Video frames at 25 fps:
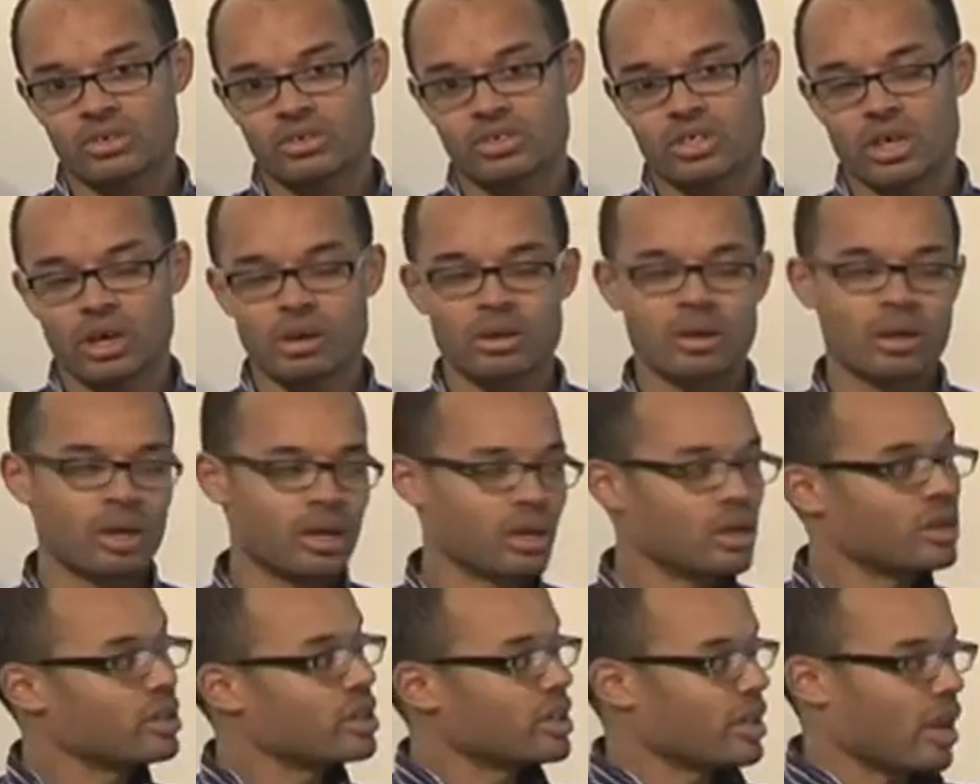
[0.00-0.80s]
So,
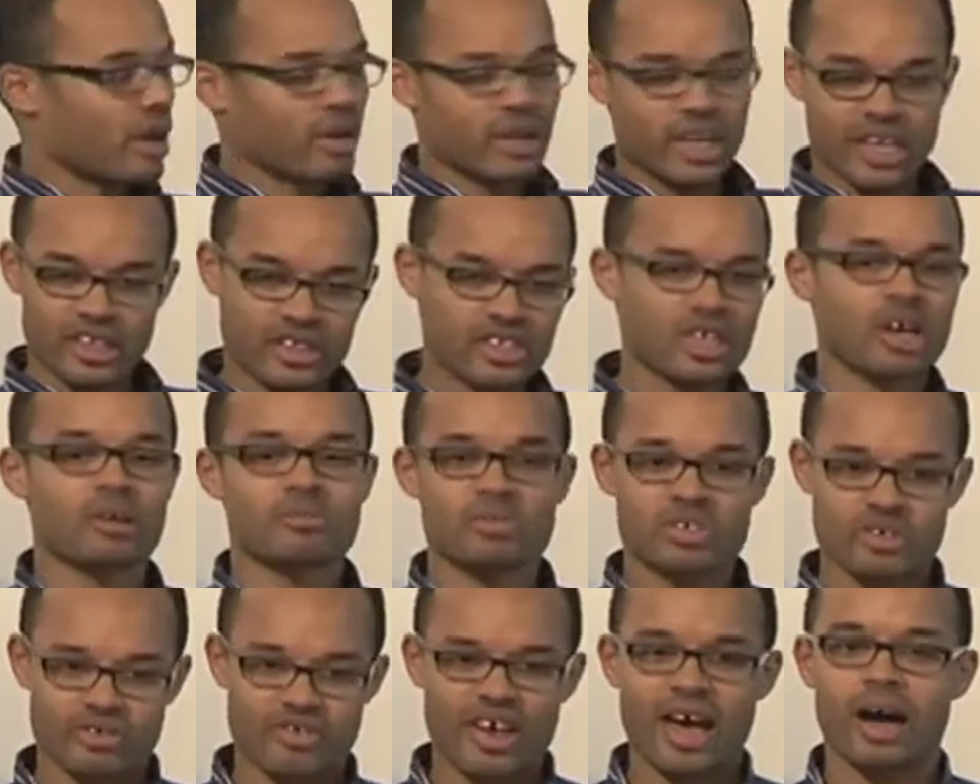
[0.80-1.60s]
you know, in
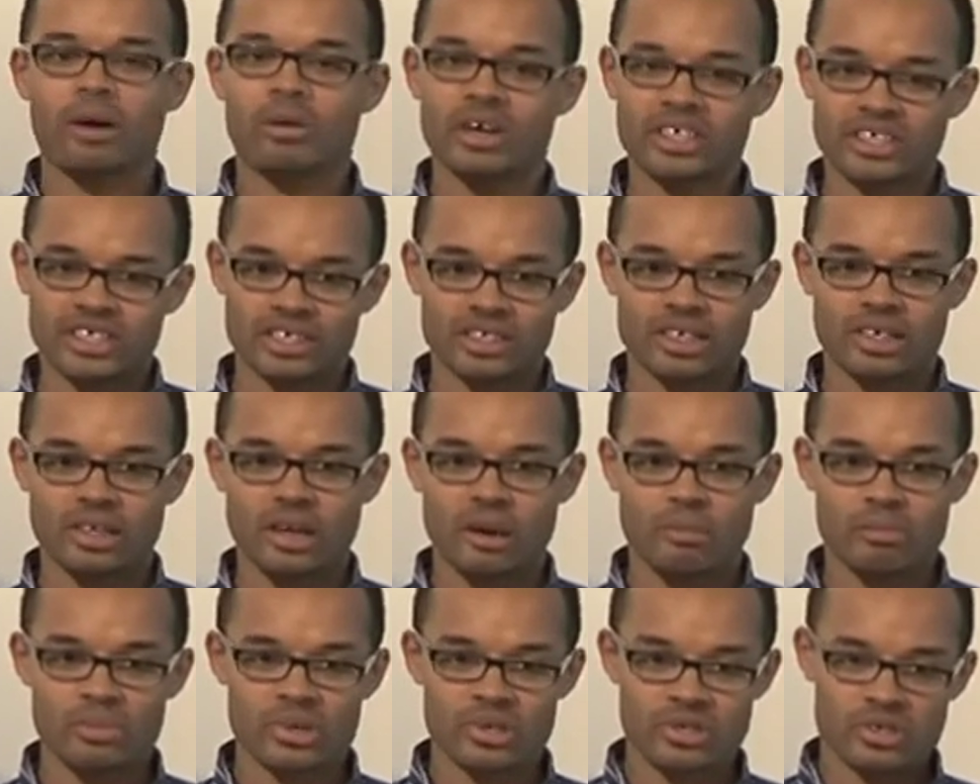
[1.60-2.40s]
terms of how I did the
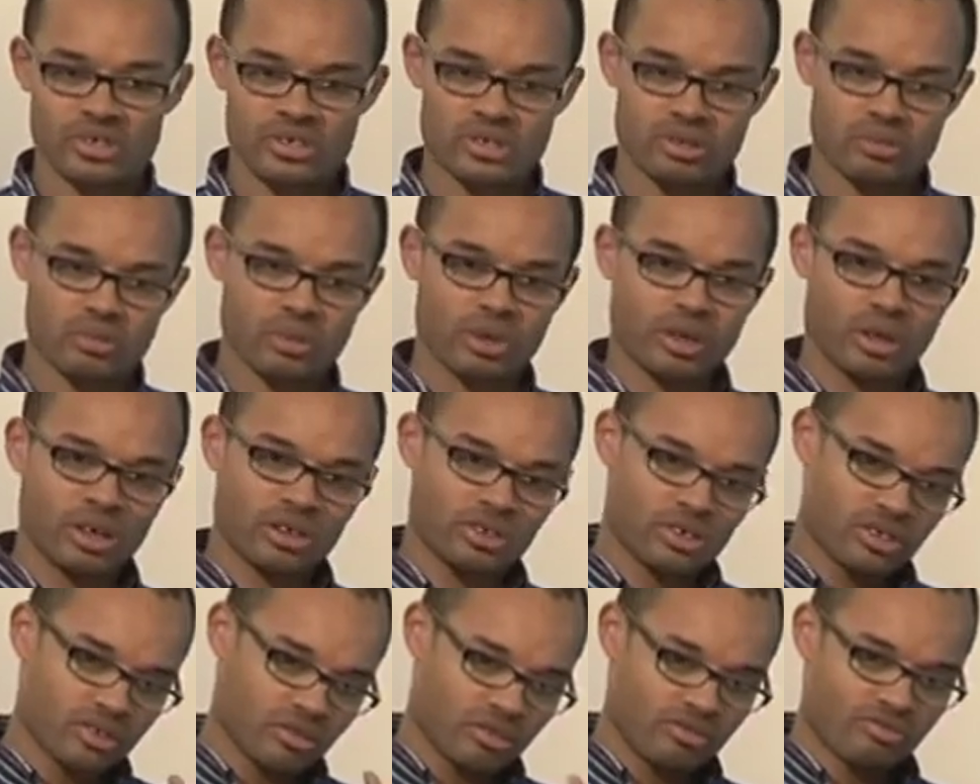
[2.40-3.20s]
numbers, when I
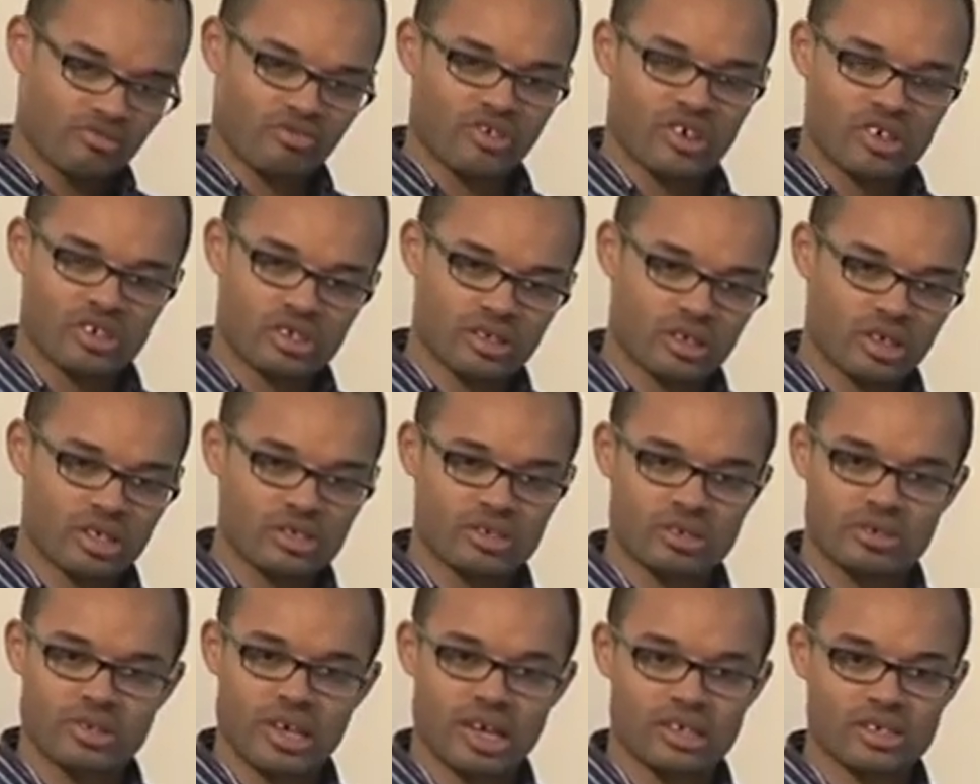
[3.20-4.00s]
first started
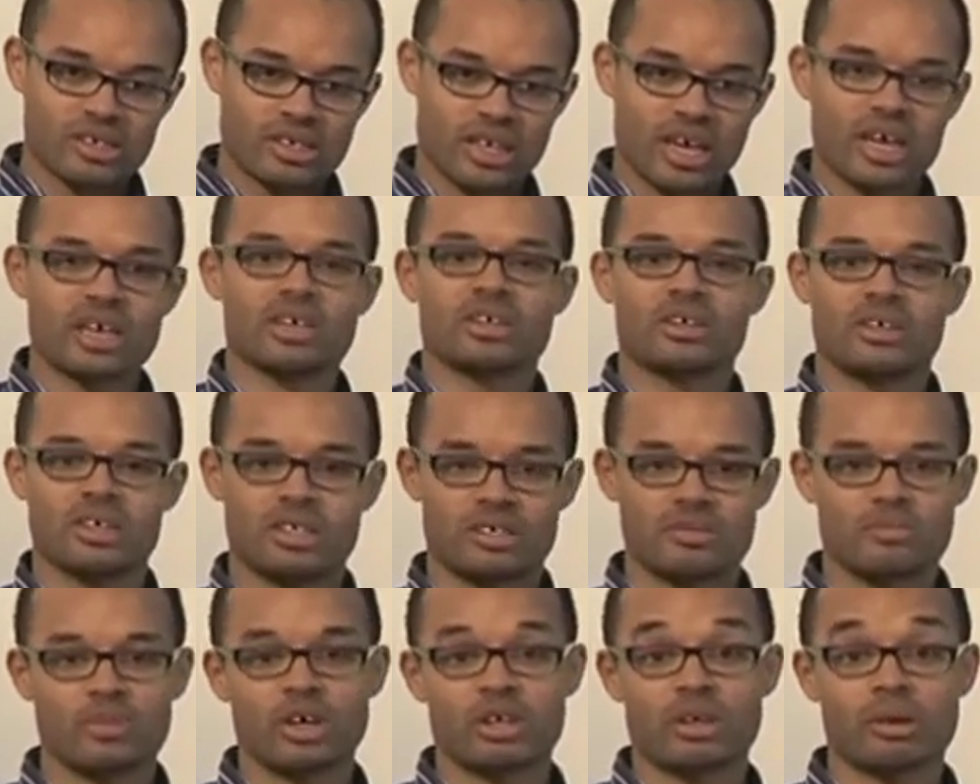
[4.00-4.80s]
in 2008,
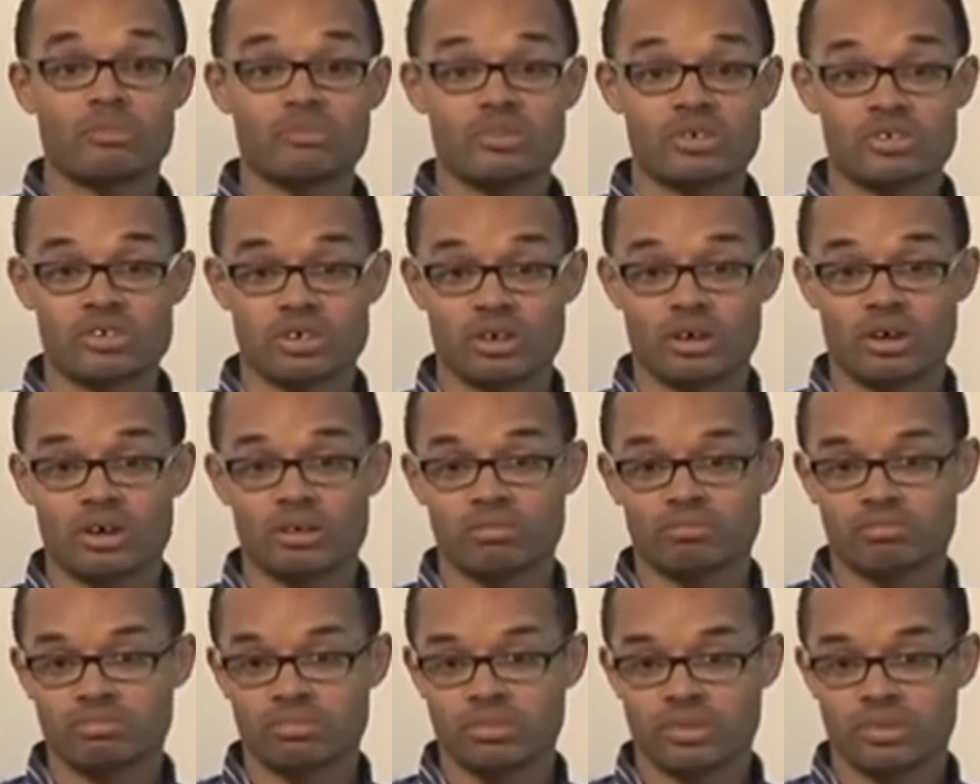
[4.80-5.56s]
yes, my numbers are